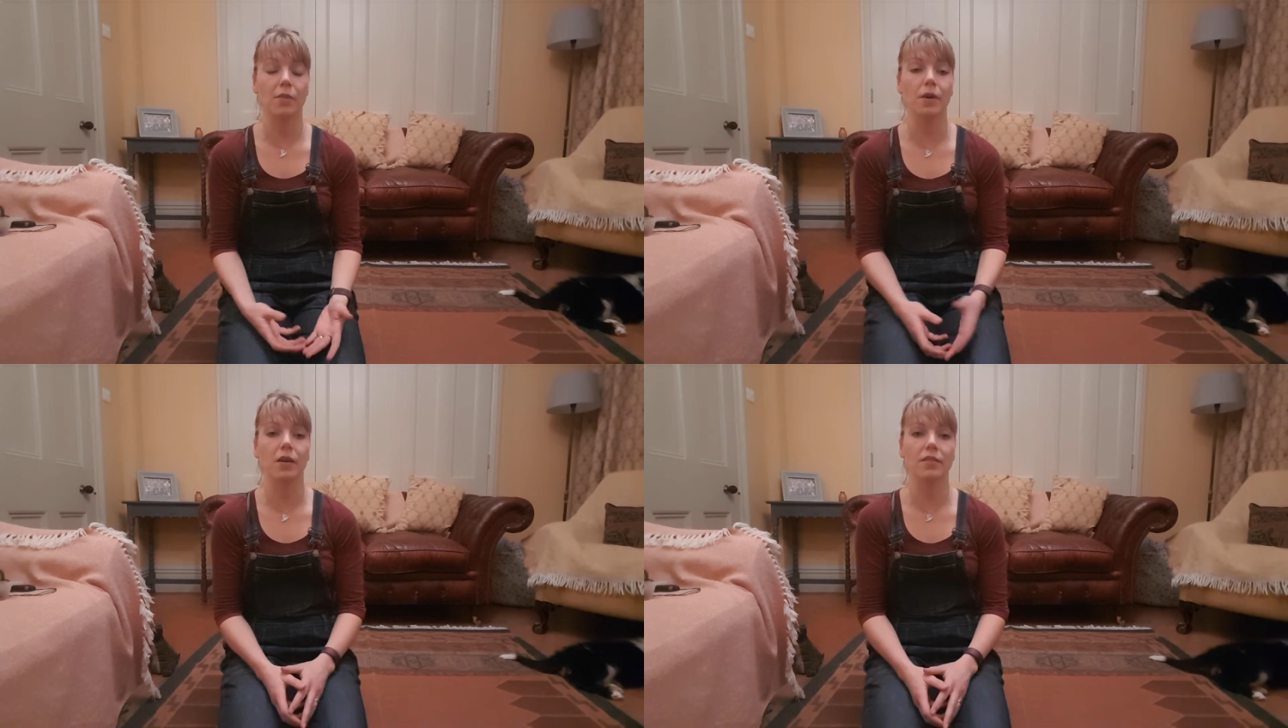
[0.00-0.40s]

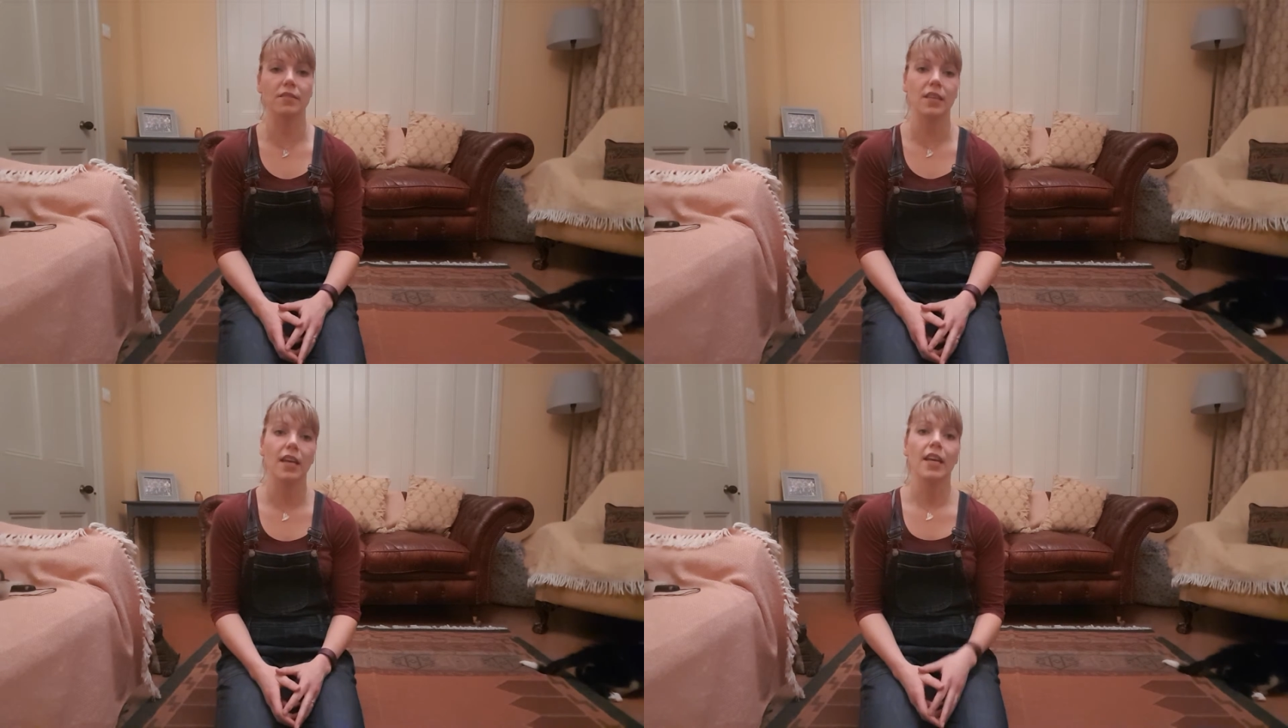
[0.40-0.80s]

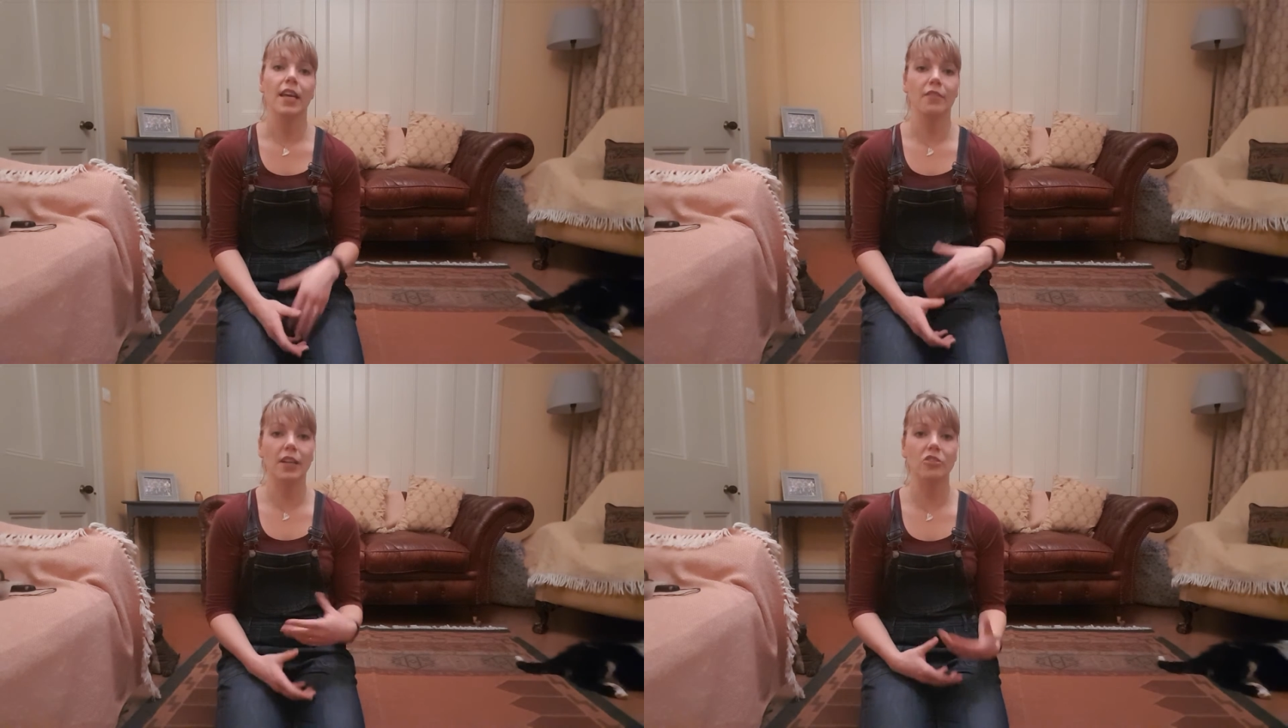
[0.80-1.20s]
commands.
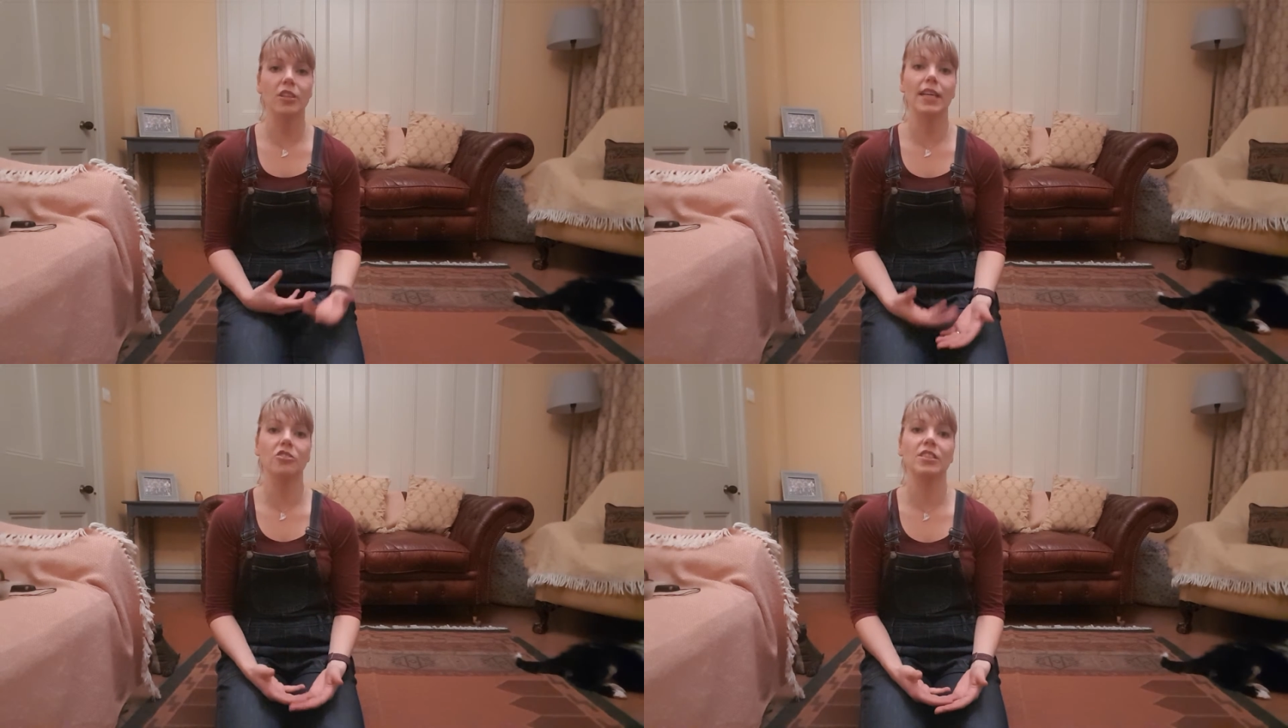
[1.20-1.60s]

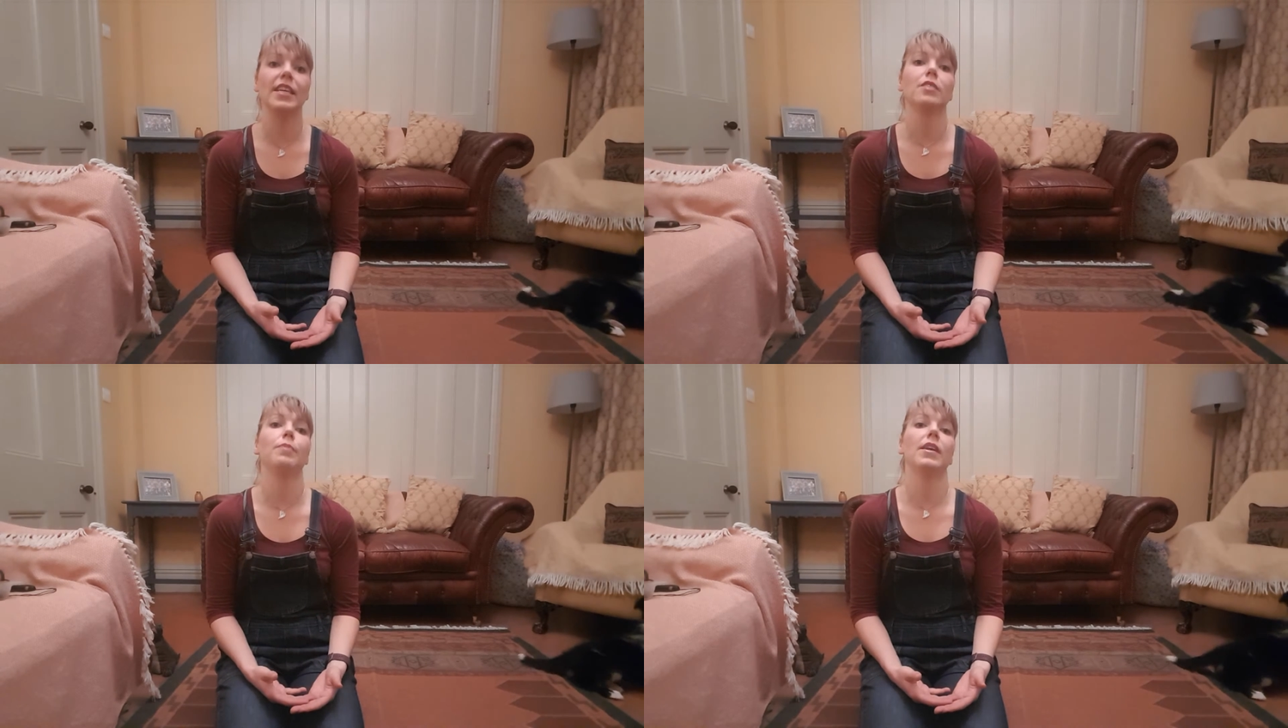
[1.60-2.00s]
Eventually, as she
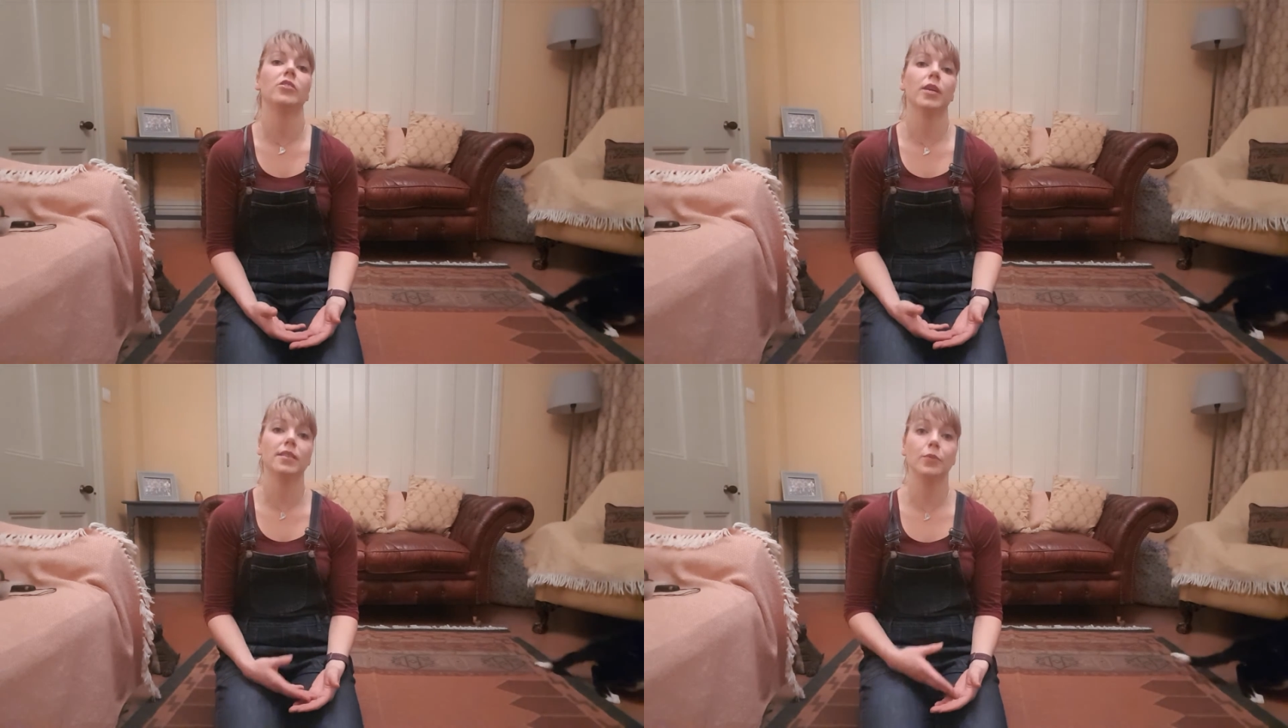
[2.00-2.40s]
gets
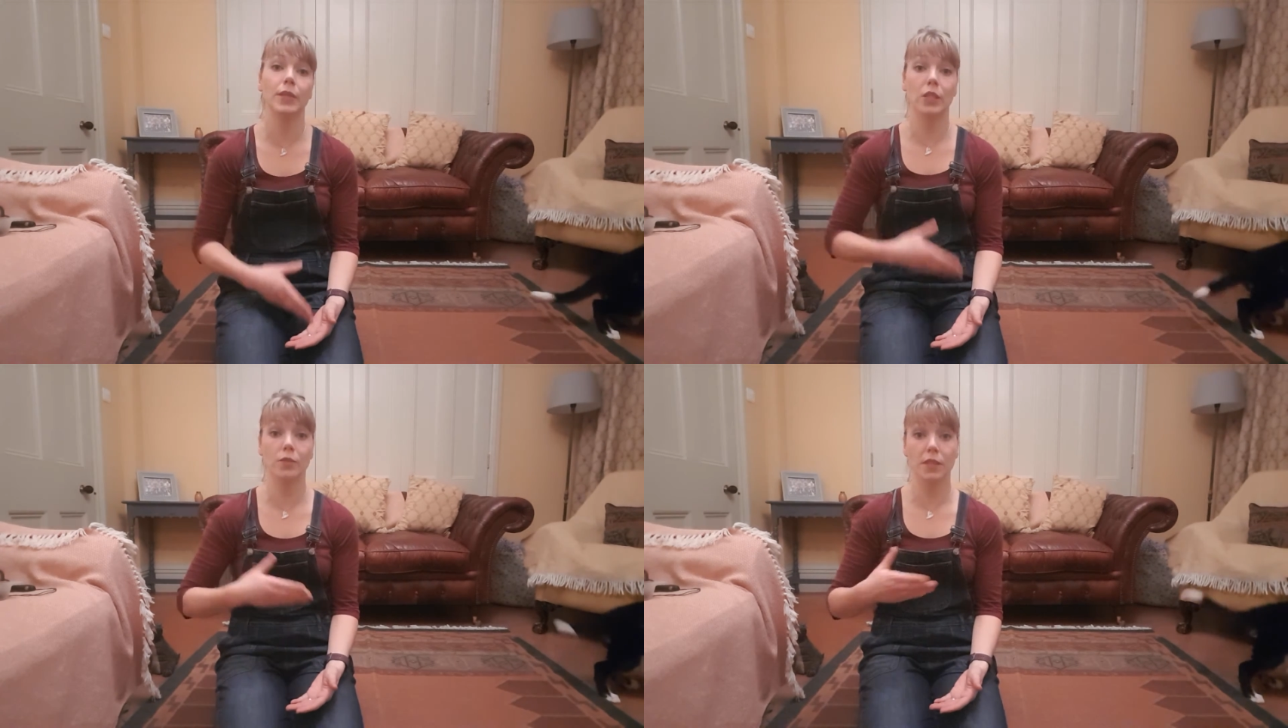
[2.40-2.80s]
better at it, we
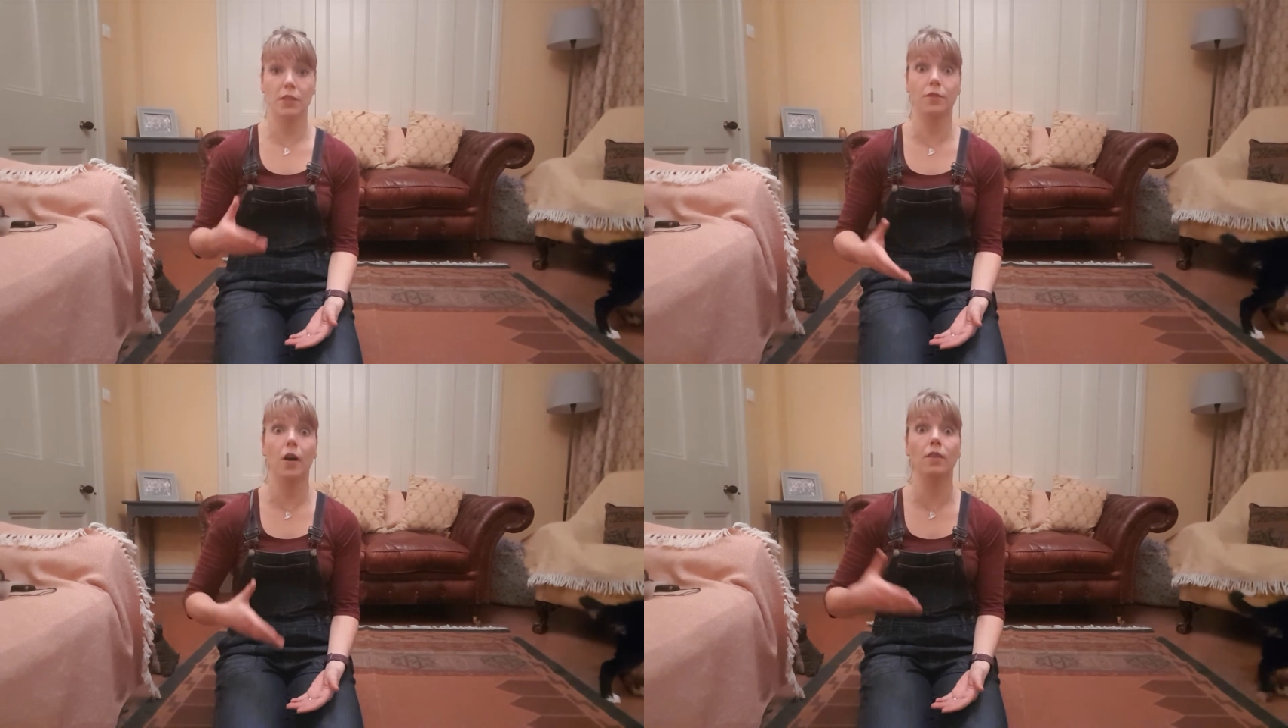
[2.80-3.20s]
can obviously
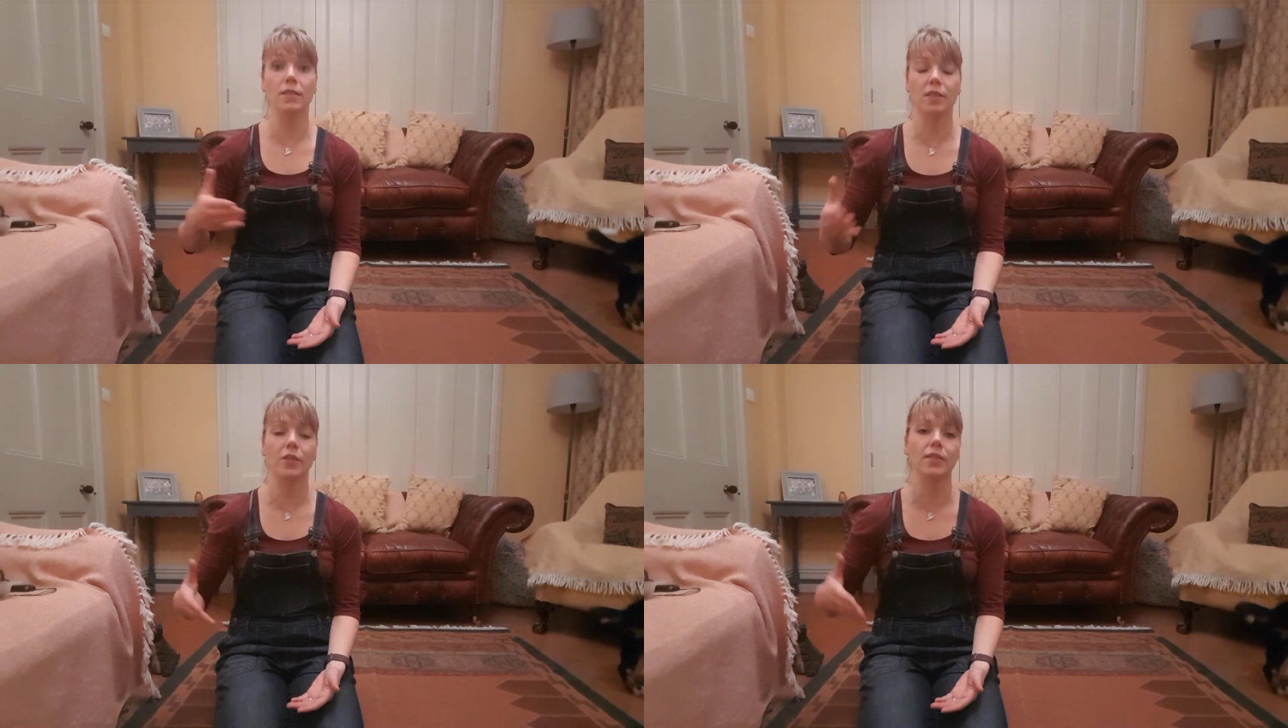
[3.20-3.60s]

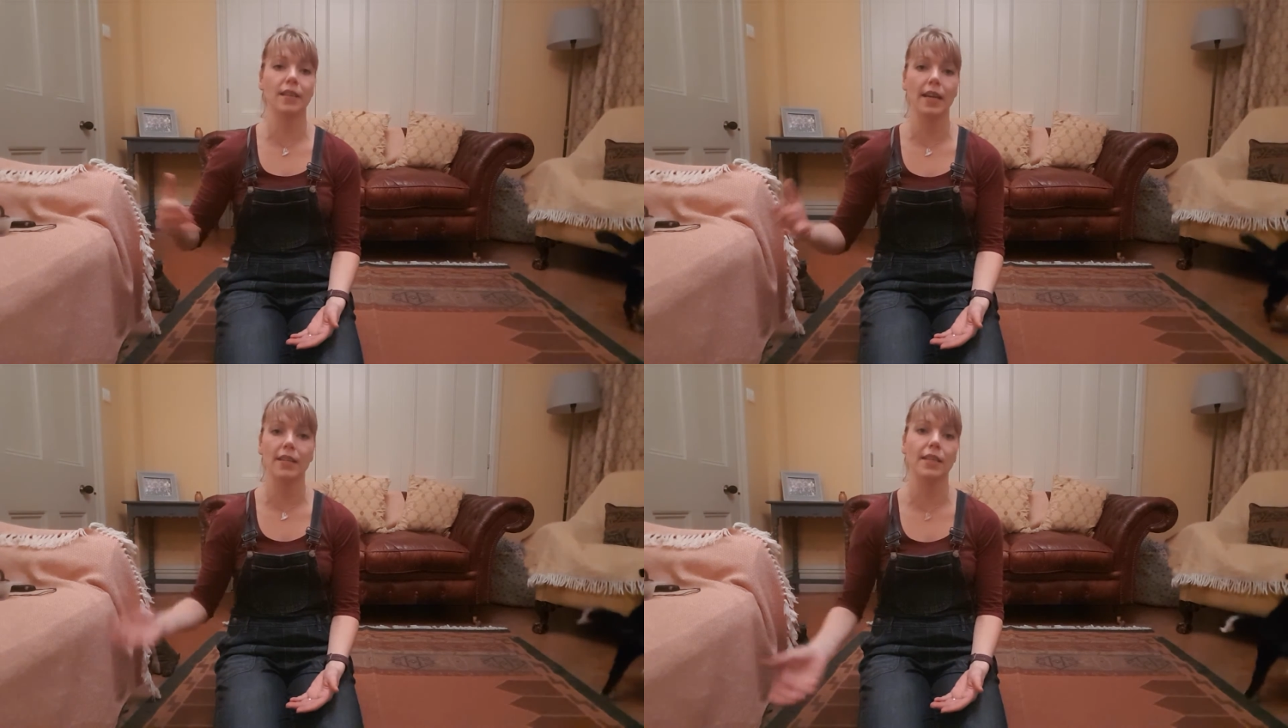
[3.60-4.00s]
advance those
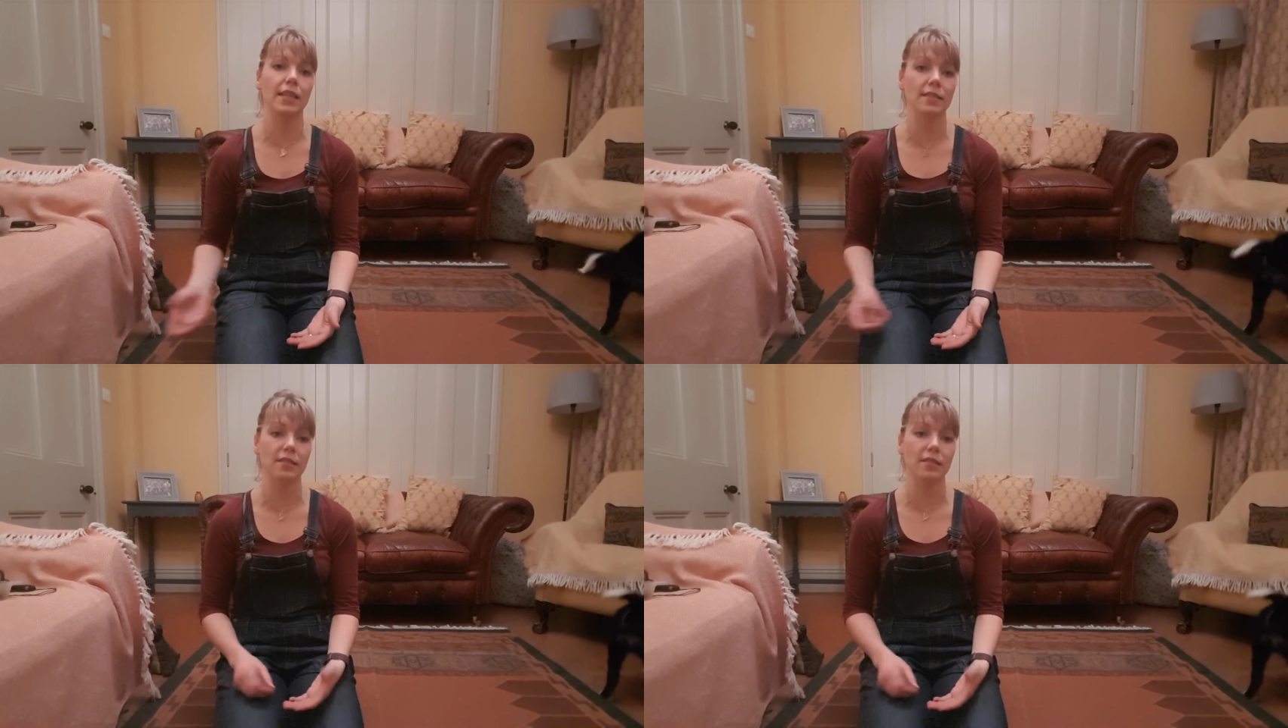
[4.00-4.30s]
techniques.